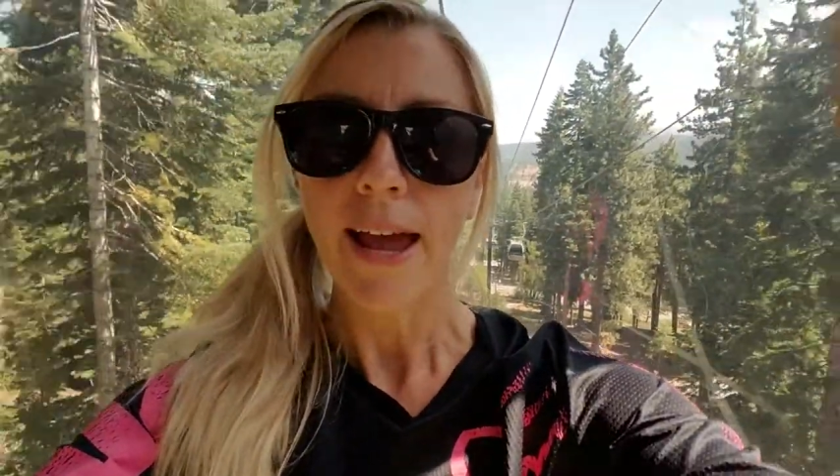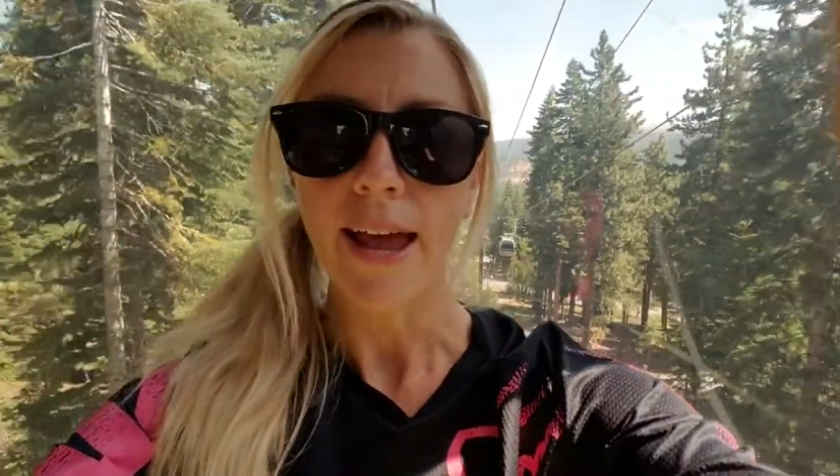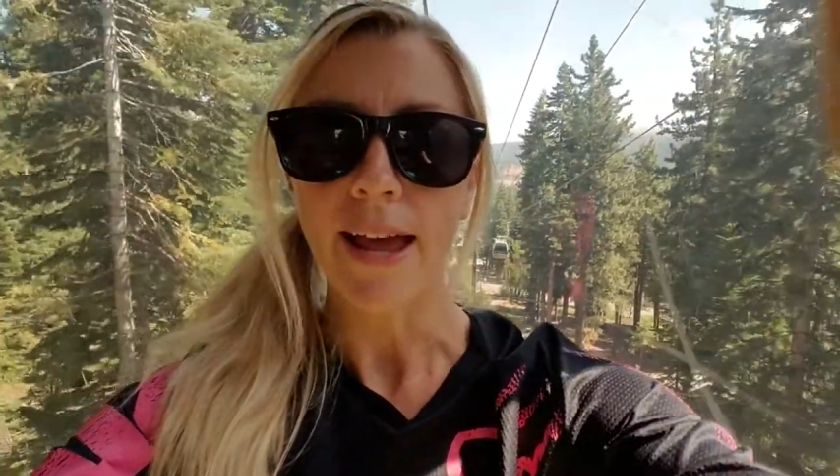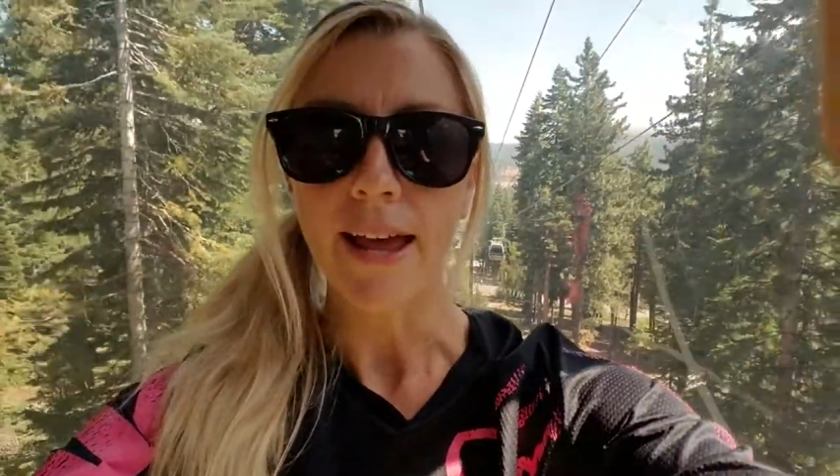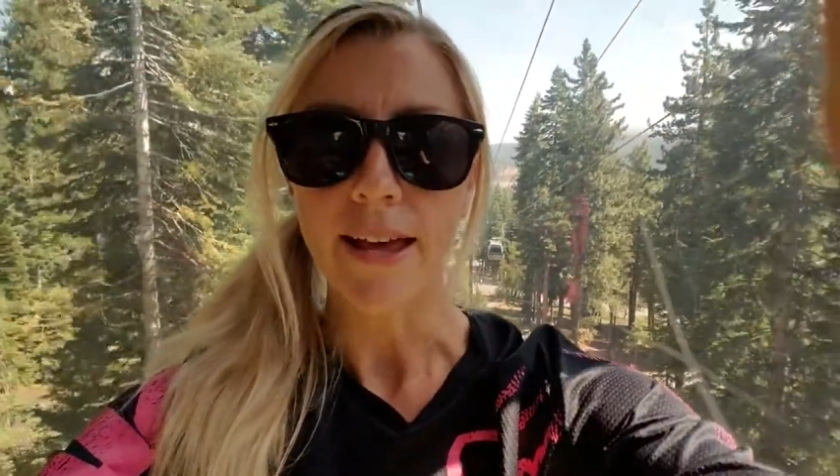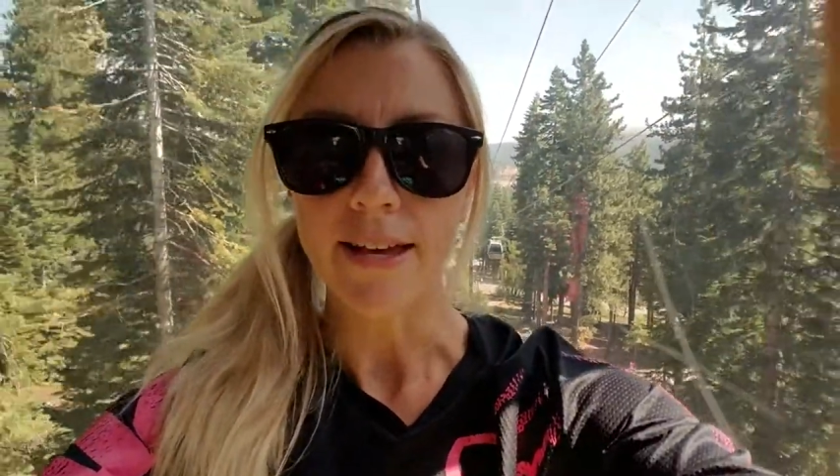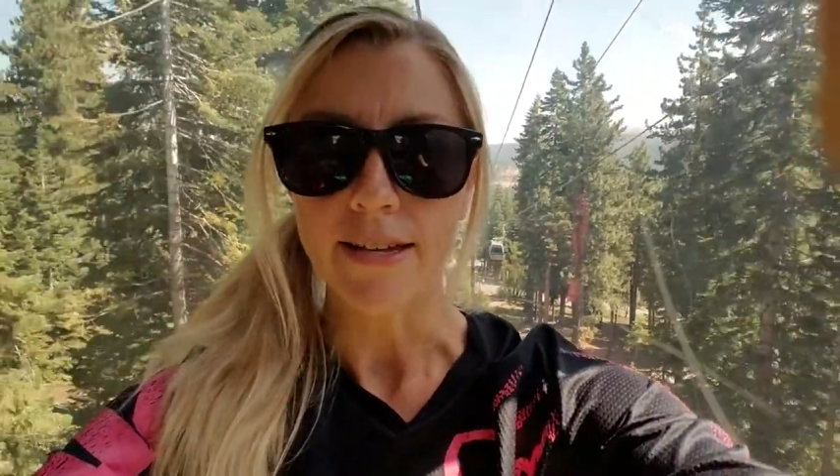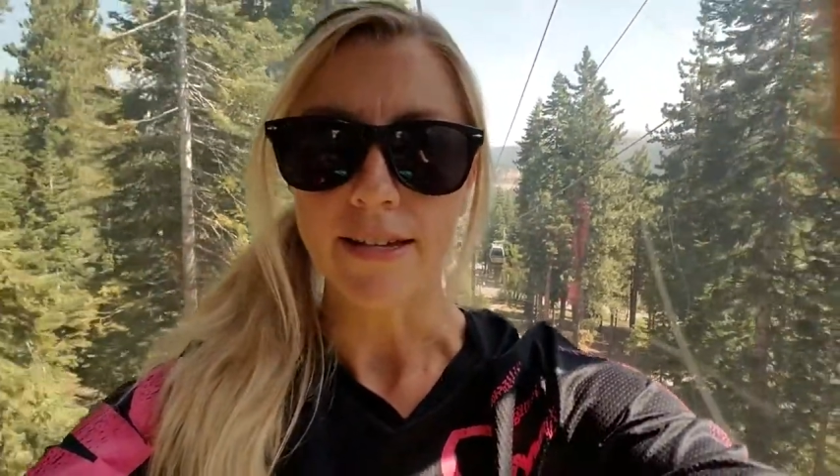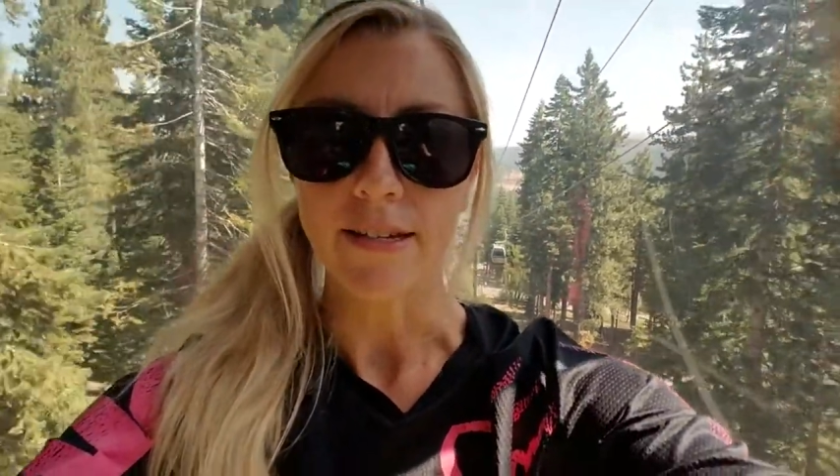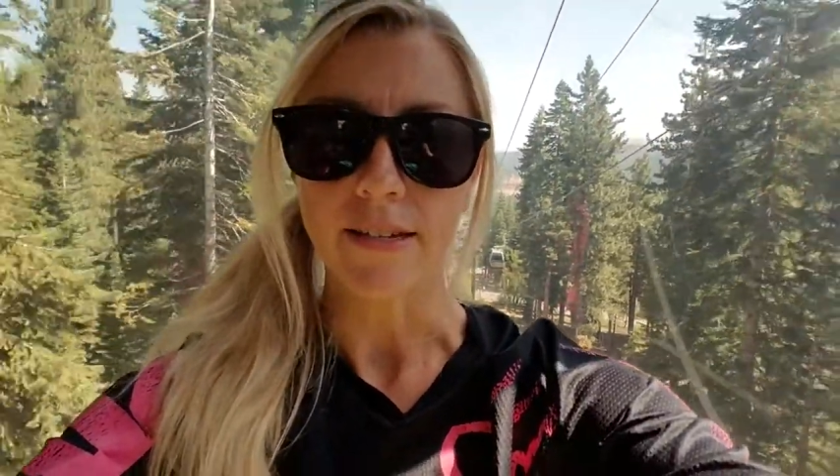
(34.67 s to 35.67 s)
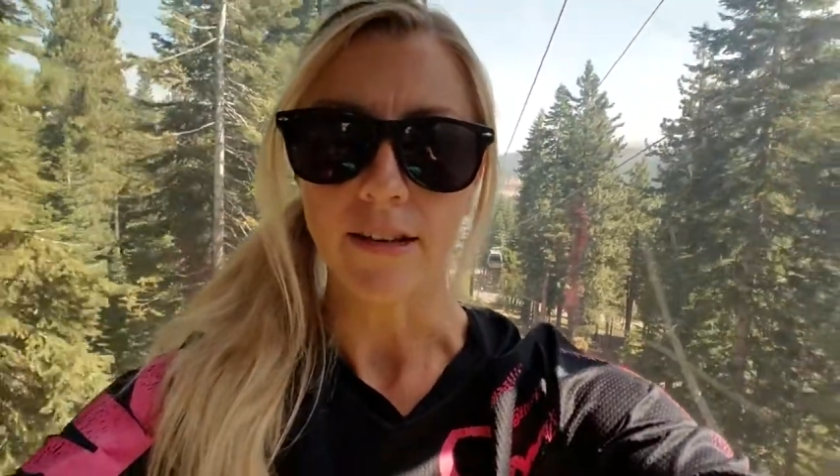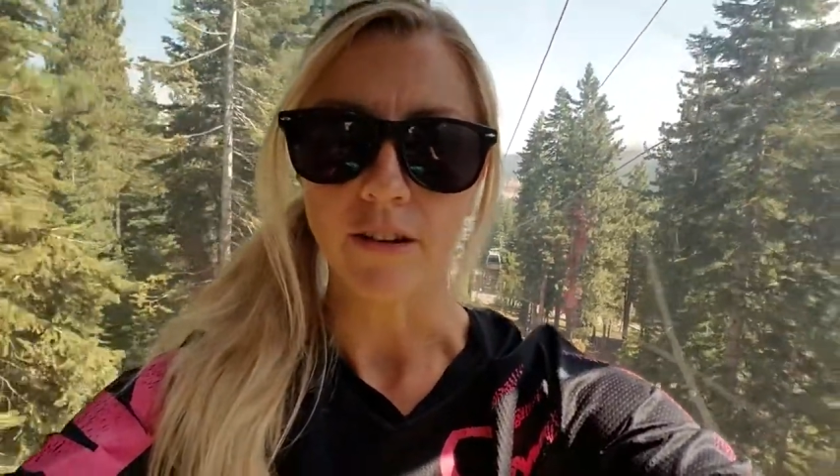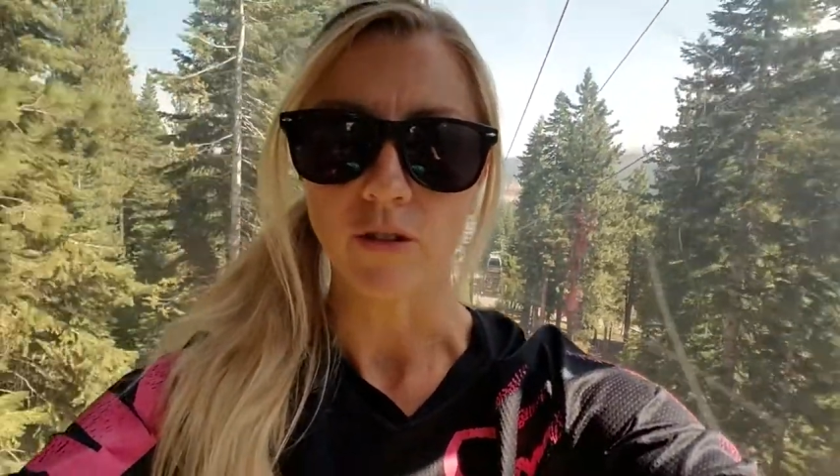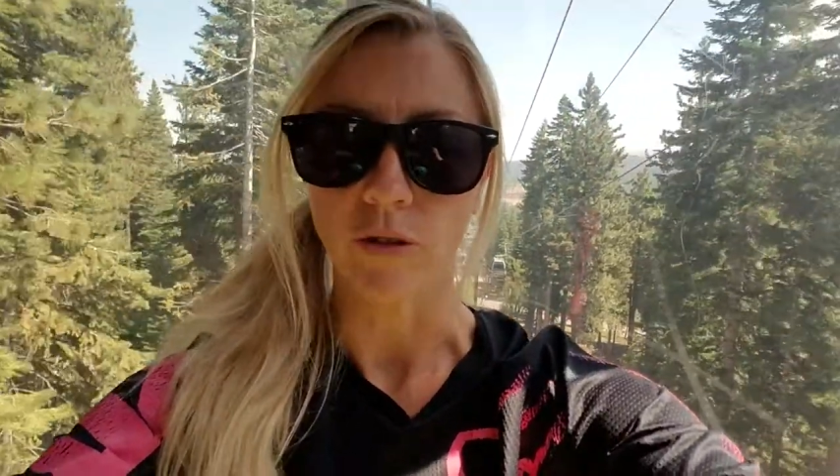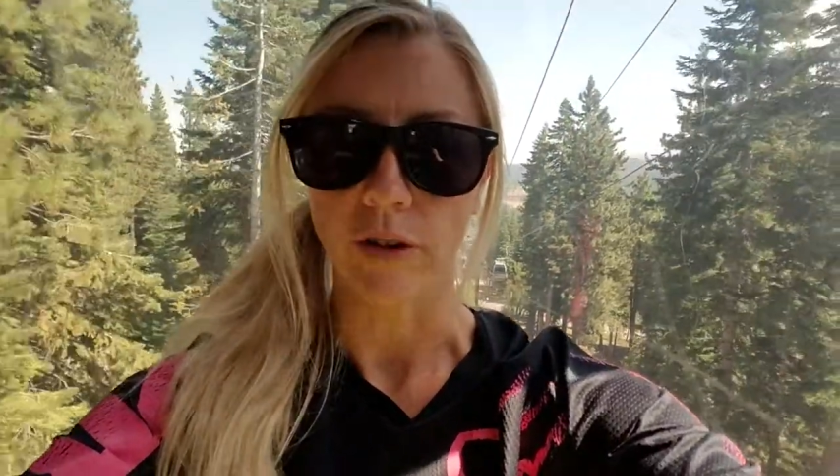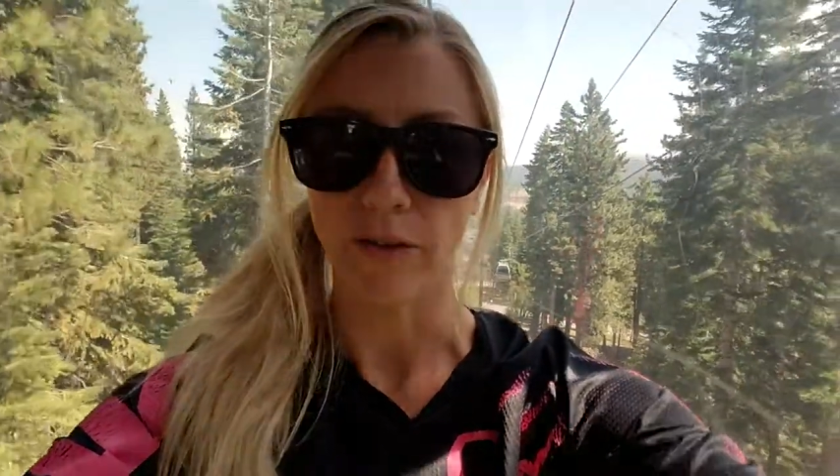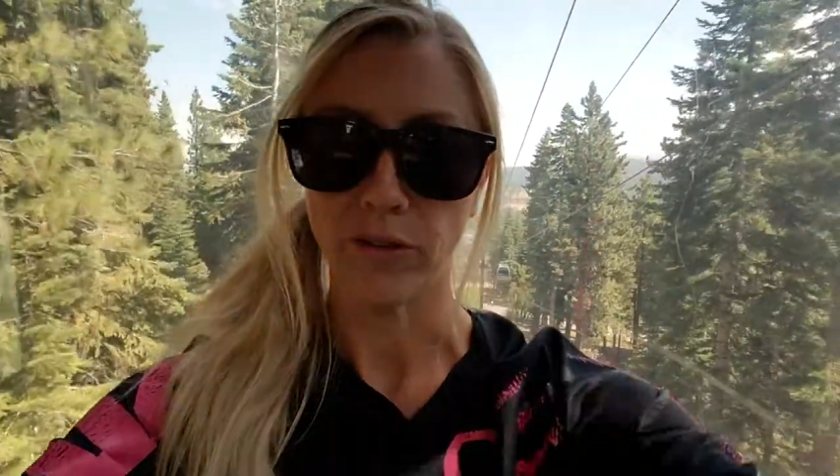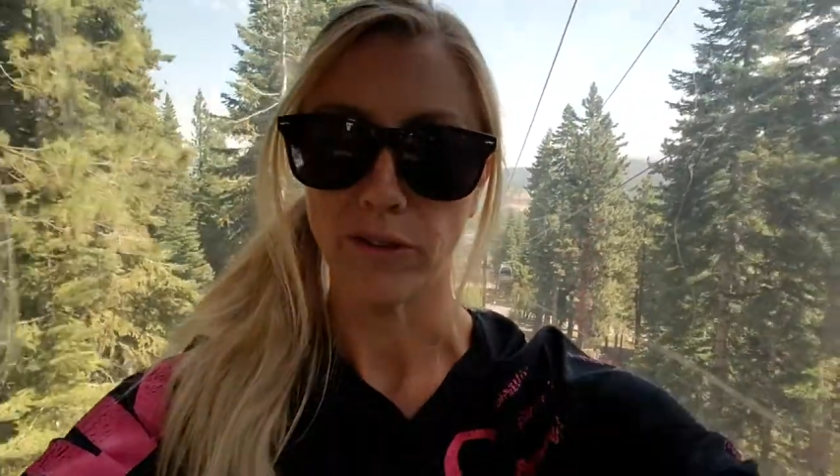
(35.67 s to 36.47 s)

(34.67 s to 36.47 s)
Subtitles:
And sure enough,